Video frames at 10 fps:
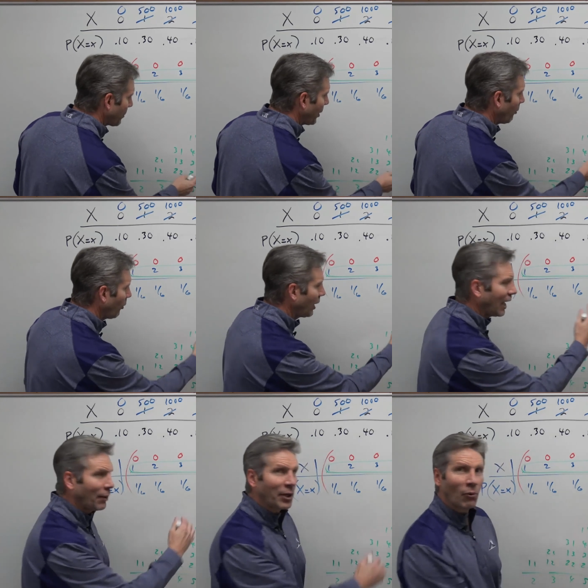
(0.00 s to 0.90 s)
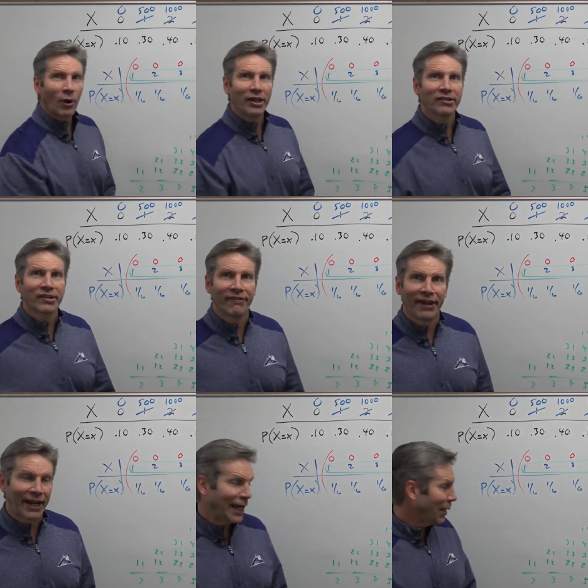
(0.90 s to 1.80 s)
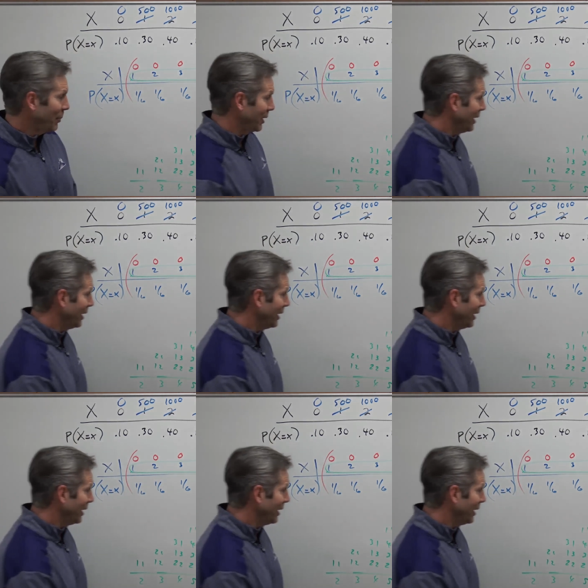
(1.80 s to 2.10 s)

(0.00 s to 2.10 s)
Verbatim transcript: about, well, how many ways can that happen?